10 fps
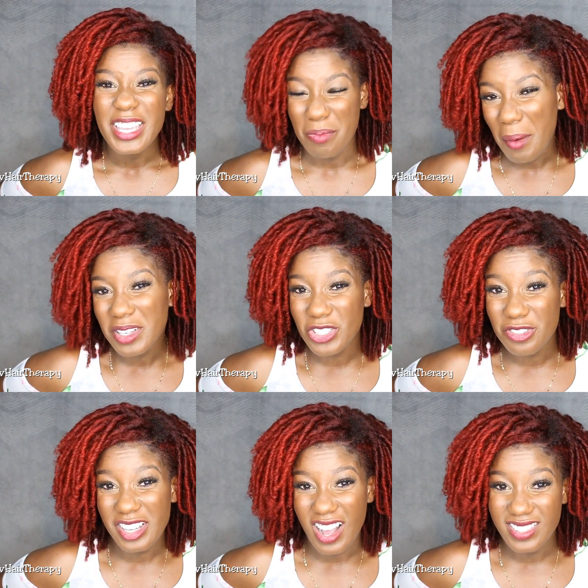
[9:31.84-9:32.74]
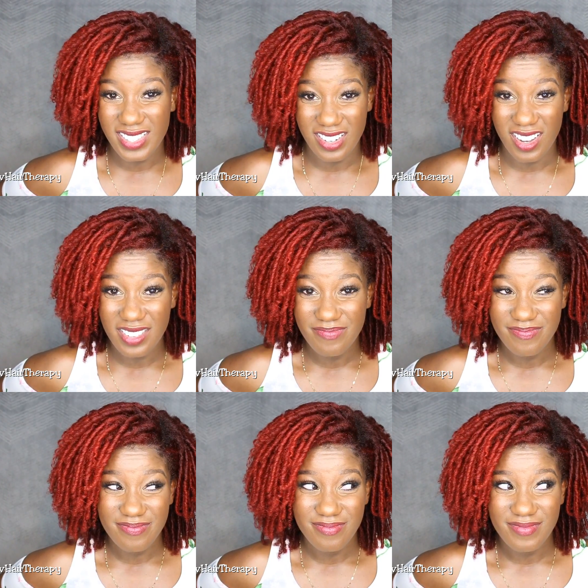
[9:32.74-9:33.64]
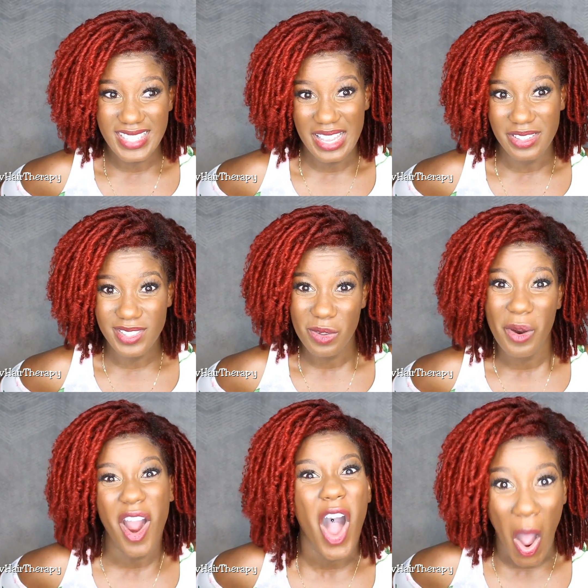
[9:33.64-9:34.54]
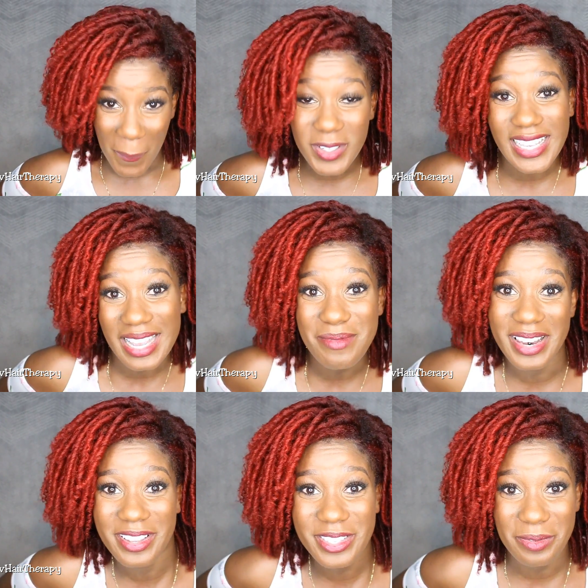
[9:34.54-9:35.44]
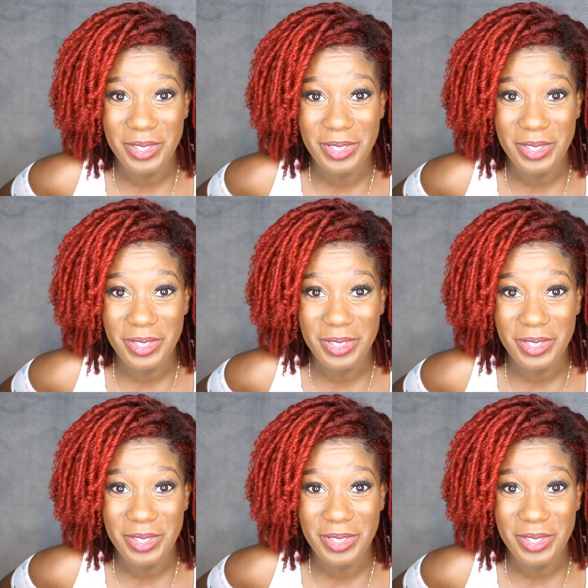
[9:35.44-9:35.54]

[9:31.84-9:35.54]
you probably should reconsider, since we're almost at 1 million